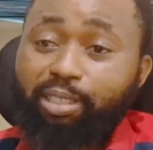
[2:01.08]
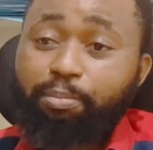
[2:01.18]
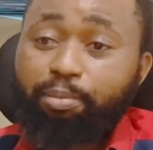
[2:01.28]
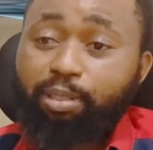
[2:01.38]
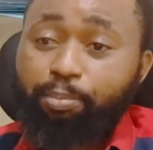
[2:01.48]

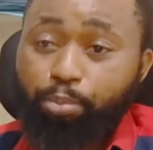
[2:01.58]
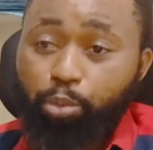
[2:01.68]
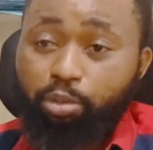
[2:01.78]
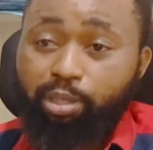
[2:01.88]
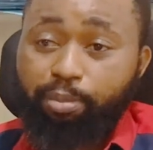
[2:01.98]
simply
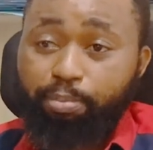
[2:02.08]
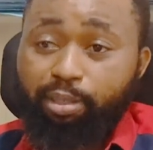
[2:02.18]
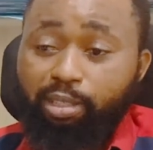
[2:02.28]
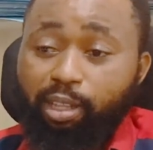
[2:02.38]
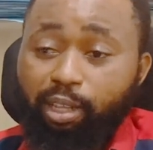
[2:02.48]
put, simply
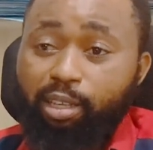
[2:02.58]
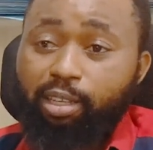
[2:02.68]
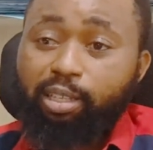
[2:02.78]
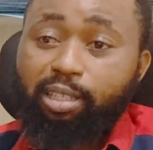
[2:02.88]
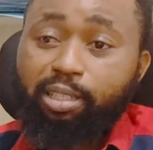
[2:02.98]
star,
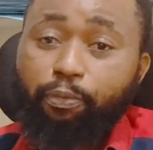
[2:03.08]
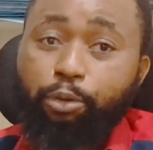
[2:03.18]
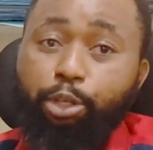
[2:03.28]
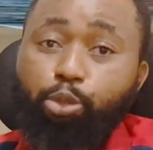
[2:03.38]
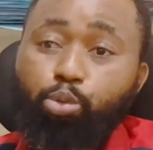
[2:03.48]
is
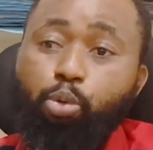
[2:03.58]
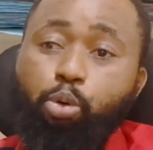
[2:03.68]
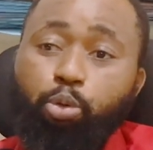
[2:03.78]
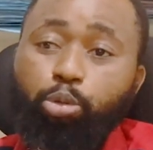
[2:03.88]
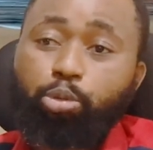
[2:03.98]
free to
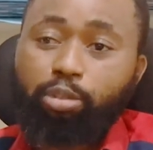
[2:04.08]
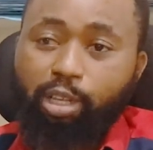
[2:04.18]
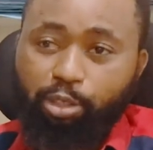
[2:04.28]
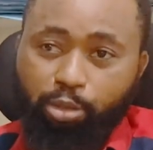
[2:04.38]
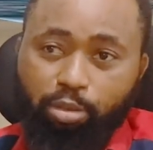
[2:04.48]
hold.
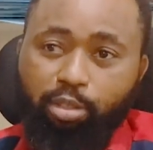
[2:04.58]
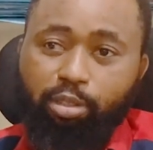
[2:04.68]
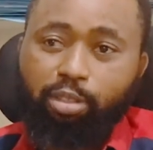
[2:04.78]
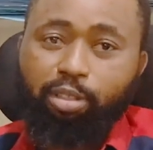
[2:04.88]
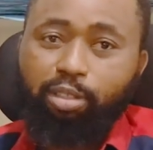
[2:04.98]
That's just
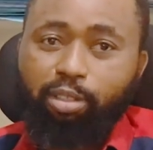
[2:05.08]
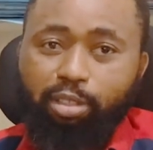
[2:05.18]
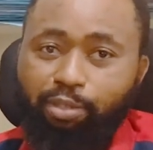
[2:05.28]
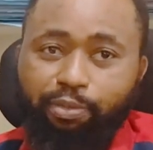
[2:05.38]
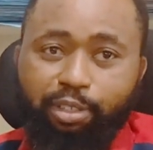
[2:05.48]
it.
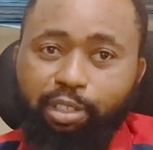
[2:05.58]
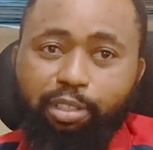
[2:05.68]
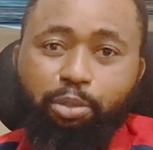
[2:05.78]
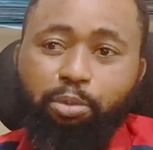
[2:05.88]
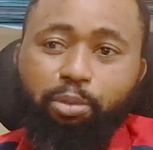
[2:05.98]
It's very
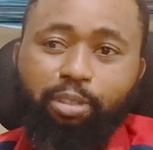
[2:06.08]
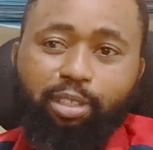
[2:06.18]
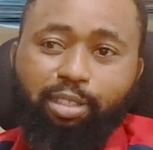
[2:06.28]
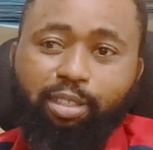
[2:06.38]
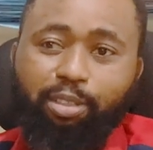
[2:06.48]
easy to
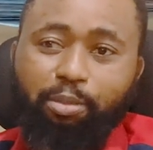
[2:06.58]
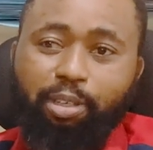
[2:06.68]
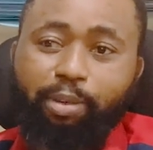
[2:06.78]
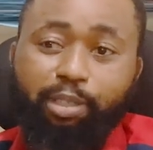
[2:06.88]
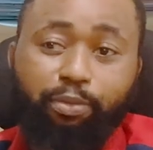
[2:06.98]
understand. To
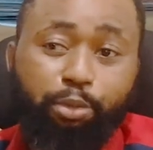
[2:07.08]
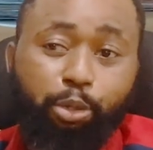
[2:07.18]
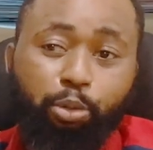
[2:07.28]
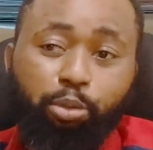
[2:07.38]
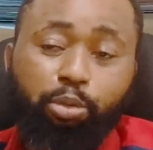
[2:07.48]
my
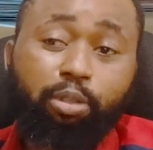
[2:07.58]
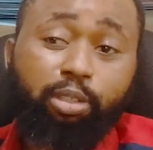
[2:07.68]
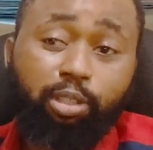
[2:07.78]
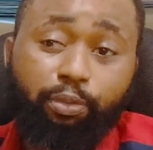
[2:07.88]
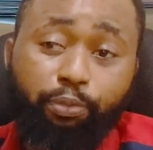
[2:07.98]
freehold
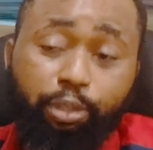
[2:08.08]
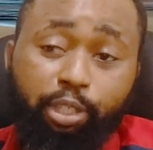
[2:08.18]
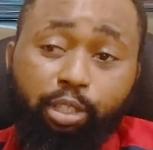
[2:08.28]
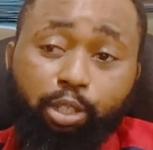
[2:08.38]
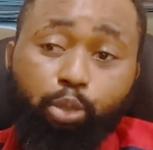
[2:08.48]
is
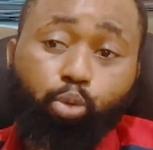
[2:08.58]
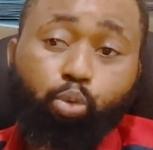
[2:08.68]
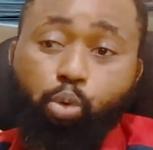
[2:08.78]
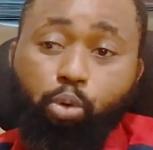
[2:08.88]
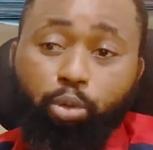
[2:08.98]
free to
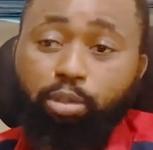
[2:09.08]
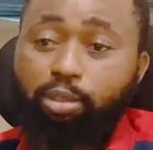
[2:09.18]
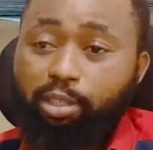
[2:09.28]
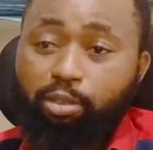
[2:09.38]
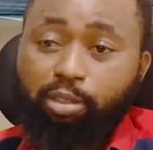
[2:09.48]
hold.
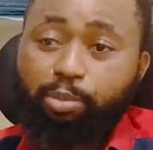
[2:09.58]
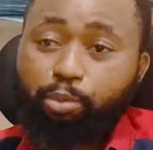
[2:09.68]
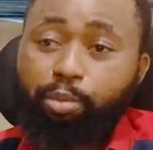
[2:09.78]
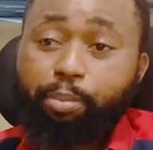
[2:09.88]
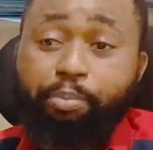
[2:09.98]
That's just
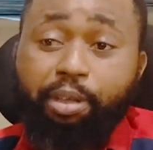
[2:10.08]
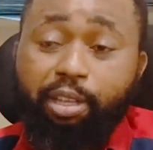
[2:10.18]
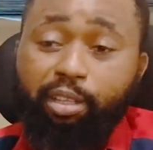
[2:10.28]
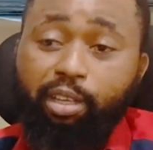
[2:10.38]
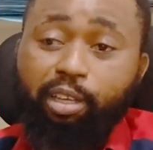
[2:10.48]
simple
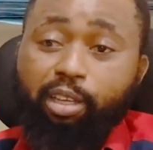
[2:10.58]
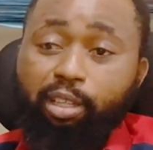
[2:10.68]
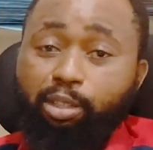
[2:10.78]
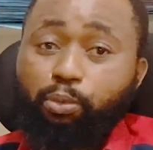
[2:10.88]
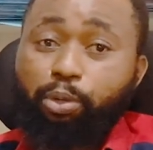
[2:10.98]
meaning
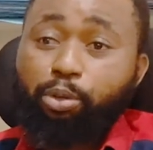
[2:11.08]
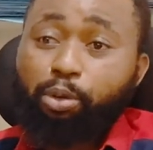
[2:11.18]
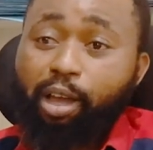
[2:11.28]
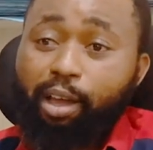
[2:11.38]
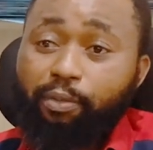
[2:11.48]
that when
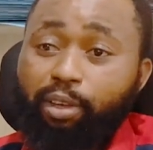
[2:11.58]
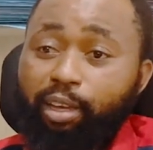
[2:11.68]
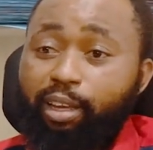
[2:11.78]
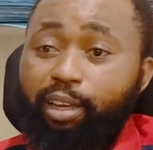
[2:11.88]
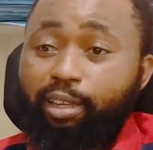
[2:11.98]
you have
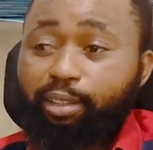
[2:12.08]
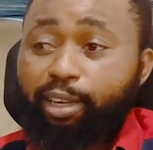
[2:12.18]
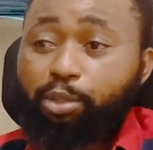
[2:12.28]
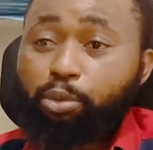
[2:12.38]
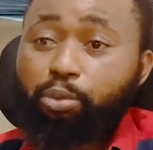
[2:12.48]
a
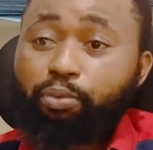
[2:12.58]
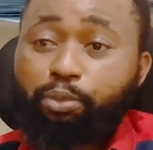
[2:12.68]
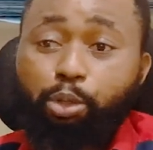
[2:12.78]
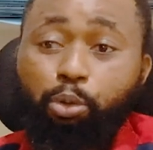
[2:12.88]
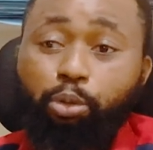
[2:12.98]
title
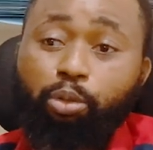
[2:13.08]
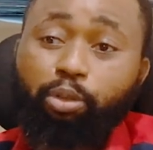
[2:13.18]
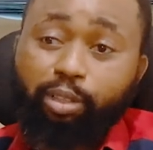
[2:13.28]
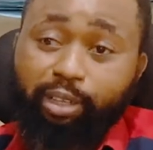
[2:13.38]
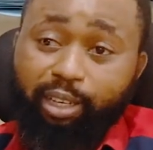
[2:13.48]
freehold
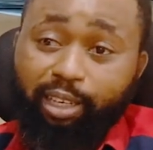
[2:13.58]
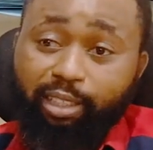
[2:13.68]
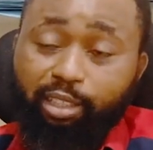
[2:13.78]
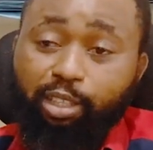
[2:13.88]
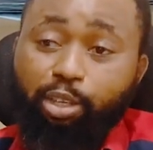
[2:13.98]
on a
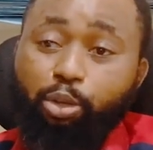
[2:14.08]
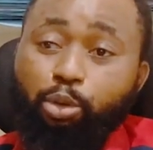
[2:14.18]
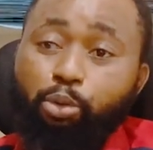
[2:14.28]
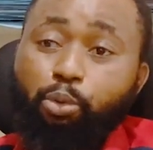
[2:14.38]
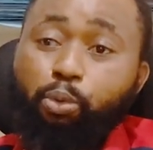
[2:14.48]
land,
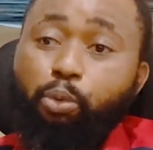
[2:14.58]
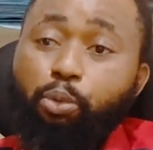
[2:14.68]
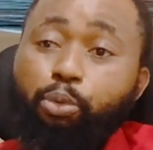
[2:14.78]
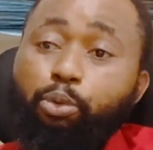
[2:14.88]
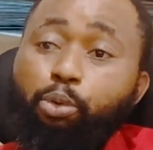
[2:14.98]
you
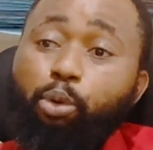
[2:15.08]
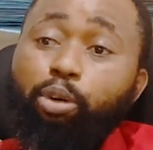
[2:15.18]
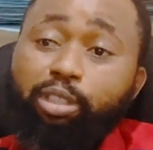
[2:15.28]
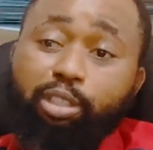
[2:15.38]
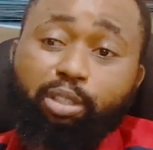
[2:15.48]

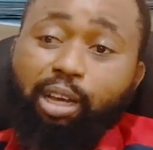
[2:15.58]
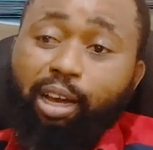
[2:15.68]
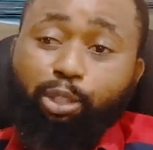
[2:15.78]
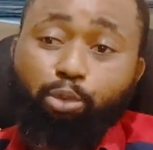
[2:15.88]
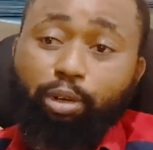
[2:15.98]
own it
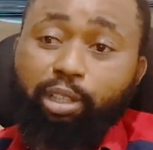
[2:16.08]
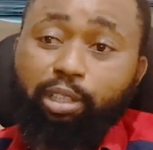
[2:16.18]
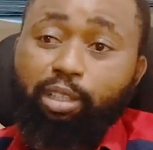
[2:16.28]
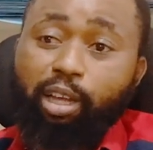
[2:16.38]
outrightly,